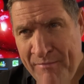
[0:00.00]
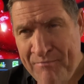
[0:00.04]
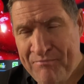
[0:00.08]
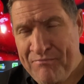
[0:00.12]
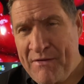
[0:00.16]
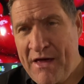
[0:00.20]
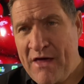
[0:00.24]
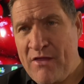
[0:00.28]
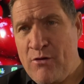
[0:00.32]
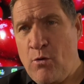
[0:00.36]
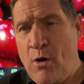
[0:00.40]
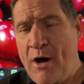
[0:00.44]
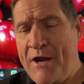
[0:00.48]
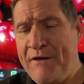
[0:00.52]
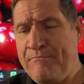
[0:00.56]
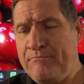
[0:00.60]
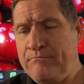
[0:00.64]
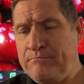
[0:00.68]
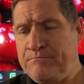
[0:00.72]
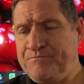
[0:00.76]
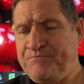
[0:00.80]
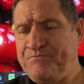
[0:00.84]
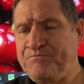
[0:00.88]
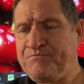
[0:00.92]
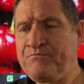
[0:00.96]
Another one.
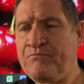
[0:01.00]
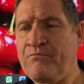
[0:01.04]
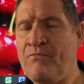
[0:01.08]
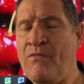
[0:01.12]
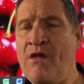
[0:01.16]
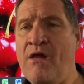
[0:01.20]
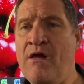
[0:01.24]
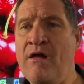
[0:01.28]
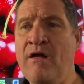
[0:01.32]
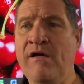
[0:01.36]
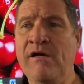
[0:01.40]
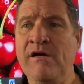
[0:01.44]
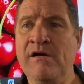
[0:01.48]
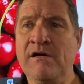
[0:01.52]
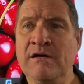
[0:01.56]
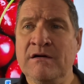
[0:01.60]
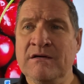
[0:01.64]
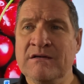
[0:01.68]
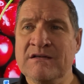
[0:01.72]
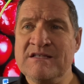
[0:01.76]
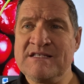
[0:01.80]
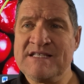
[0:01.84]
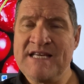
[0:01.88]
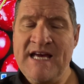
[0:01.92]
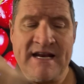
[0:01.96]

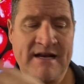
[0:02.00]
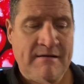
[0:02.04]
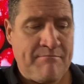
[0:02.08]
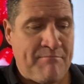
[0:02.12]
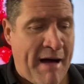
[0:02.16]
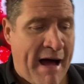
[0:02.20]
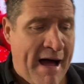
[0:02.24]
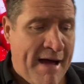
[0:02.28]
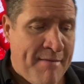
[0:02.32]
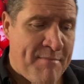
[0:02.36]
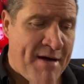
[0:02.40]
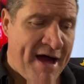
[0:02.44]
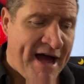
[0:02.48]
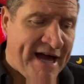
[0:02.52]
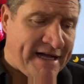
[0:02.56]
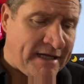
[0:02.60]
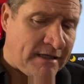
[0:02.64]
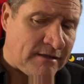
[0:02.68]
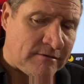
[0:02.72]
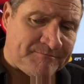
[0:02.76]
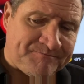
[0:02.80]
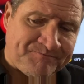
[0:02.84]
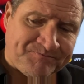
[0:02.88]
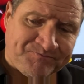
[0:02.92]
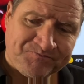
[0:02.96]
Send it by
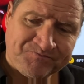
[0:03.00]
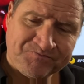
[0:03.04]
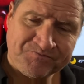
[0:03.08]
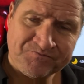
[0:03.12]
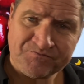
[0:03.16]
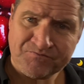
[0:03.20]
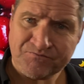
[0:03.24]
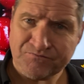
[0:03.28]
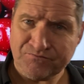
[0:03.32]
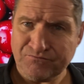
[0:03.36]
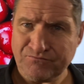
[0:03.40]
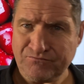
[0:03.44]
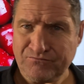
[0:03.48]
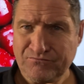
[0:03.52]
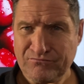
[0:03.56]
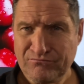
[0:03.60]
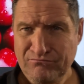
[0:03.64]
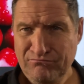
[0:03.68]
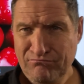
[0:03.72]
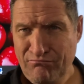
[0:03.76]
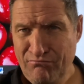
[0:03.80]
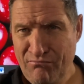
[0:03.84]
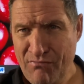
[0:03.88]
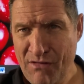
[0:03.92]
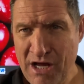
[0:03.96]
mail
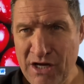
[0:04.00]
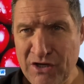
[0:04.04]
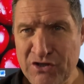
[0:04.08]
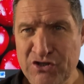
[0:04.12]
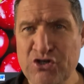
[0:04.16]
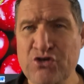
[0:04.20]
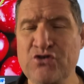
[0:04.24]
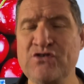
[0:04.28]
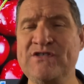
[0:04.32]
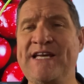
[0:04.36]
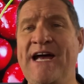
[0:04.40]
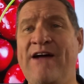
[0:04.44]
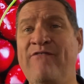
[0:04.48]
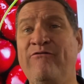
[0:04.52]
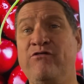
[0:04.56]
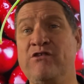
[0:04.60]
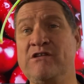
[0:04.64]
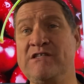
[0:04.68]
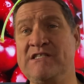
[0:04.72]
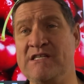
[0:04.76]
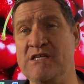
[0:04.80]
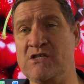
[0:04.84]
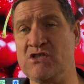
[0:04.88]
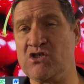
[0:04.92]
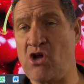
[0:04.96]
to San
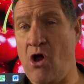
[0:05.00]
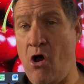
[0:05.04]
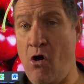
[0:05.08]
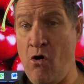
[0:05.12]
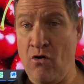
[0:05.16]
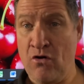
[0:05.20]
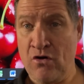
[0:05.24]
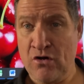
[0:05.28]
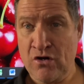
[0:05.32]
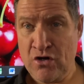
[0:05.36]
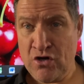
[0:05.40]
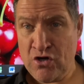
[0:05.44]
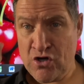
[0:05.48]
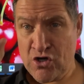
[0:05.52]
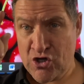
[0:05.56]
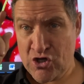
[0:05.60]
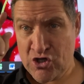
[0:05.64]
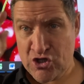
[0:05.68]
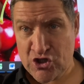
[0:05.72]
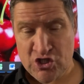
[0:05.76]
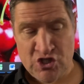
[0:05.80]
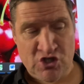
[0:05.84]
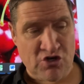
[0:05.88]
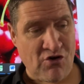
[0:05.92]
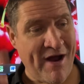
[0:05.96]
Francisco,
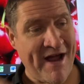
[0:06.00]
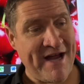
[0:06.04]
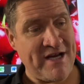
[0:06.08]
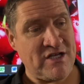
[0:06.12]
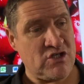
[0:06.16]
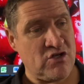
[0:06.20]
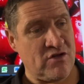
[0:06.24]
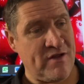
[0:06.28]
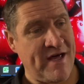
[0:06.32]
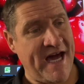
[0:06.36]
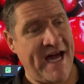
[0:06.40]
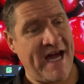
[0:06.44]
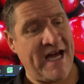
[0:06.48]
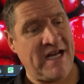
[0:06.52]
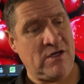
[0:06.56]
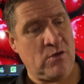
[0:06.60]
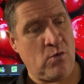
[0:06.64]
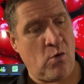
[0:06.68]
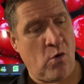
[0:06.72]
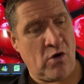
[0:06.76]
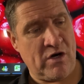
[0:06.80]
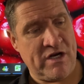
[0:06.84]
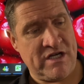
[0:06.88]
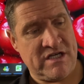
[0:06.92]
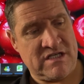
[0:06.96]
straight to the
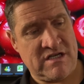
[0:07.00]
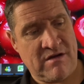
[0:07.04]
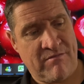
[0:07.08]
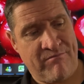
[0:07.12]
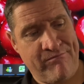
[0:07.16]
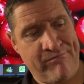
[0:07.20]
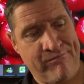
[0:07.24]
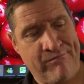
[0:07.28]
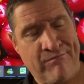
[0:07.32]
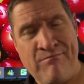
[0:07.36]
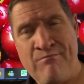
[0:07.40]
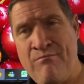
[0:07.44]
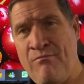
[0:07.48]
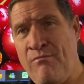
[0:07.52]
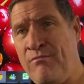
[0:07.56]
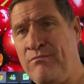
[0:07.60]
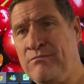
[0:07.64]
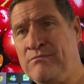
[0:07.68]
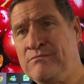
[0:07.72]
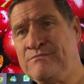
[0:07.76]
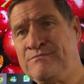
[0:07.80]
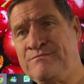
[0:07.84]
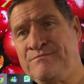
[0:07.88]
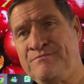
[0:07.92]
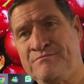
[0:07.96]
headquarters.
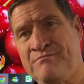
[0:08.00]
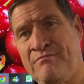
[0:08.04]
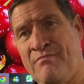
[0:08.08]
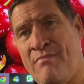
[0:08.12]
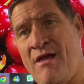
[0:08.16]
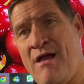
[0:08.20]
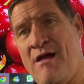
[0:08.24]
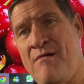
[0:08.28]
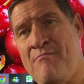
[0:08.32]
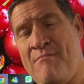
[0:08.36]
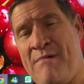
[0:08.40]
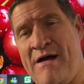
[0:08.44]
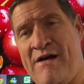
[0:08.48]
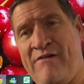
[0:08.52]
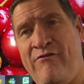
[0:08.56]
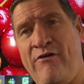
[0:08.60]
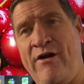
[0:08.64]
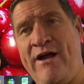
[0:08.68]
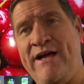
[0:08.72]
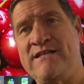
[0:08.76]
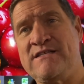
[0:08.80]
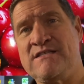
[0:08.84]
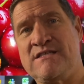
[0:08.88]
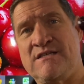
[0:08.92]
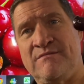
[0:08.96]
My
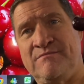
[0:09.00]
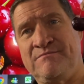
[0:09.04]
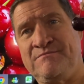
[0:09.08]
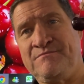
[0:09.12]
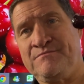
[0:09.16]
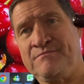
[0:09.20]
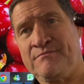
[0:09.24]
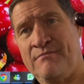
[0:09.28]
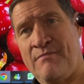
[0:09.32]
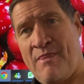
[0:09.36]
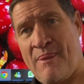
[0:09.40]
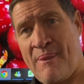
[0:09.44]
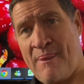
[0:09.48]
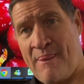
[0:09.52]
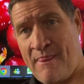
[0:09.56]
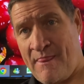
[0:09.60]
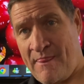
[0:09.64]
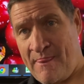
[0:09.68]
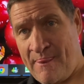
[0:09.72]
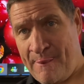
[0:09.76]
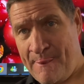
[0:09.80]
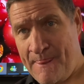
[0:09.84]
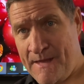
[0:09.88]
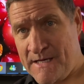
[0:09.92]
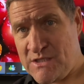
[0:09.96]
friends,
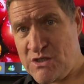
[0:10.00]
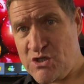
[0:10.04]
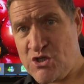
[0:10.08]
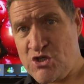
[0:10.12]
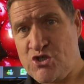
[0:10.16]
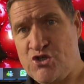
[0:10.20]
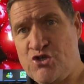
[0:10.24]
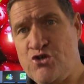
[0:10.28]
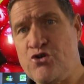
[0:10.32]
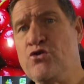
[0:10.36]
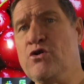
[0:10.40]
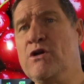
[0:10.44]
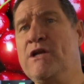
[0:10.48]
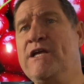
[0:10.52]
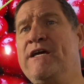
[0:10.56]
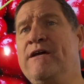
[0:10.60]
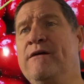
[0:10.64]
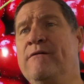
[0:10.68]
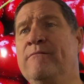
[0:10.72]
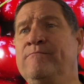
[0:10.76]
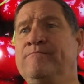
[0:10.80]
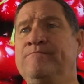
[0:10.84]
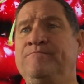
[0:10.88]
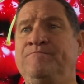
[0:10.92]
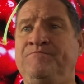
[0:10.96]
this is
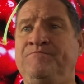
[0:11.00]
truly